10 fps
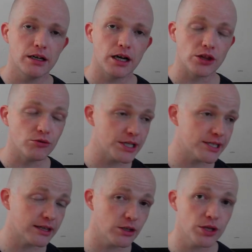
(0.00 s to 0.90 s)
And the reason
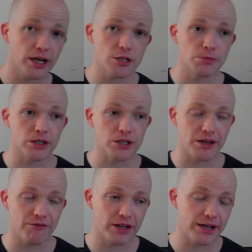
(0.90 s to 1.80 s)
I do that is because I
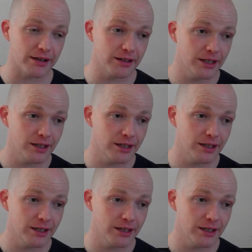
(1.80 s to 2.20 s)
figure,